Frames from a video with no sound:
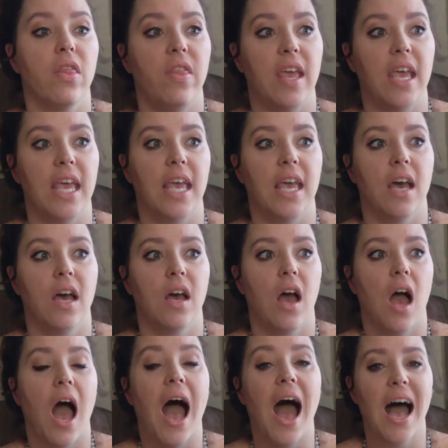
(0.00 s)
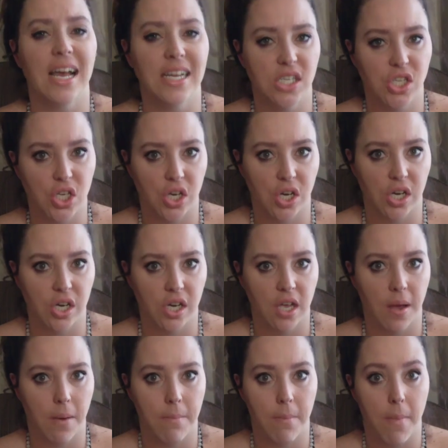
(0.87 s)
the I
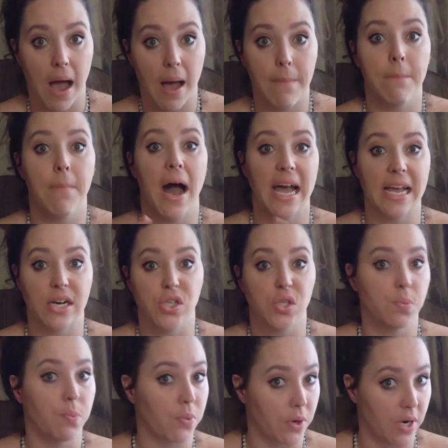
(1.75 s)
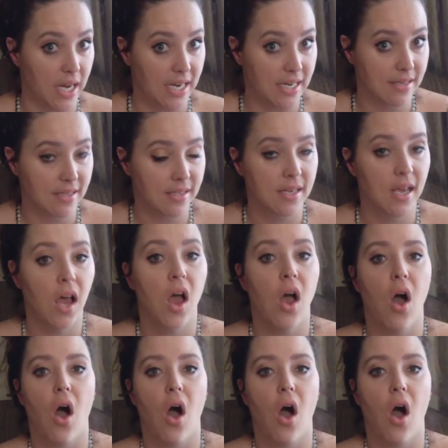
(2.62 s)
took my Myers Briggs